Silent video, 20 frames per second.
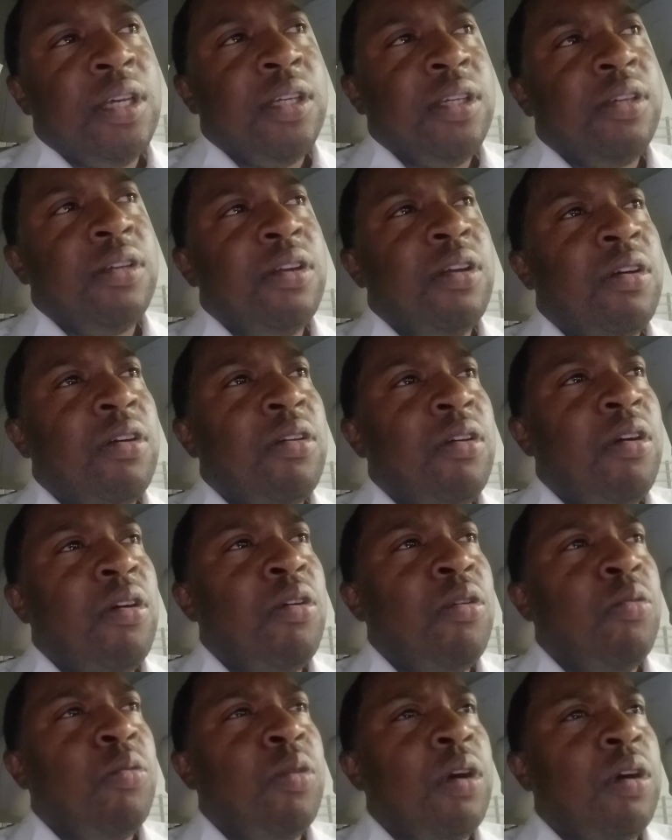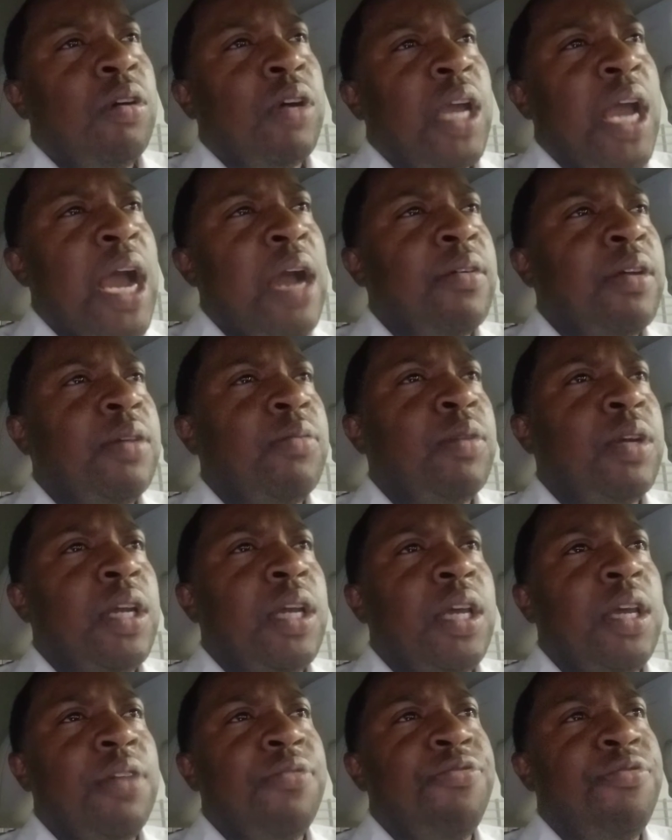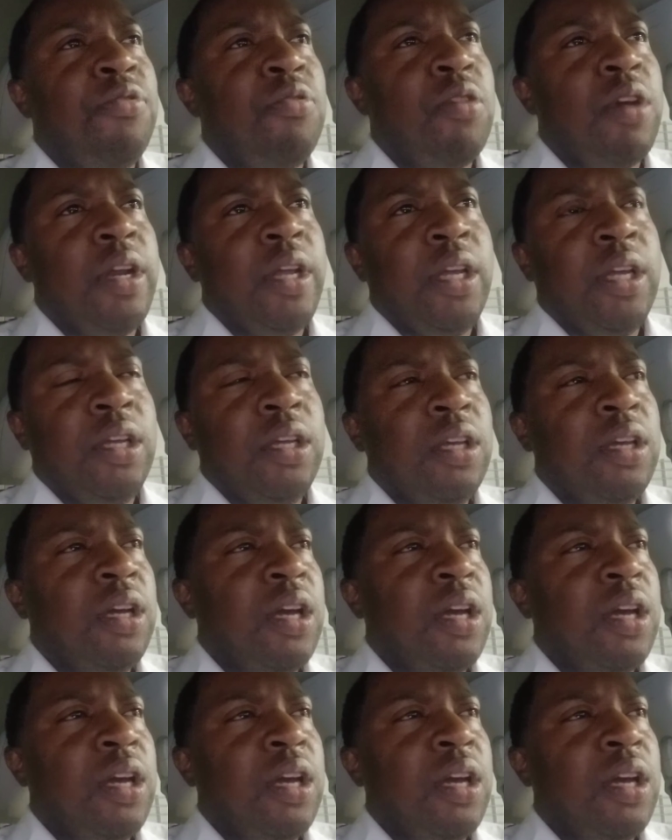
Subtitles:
Oh, well, Kyrie would have hit 40.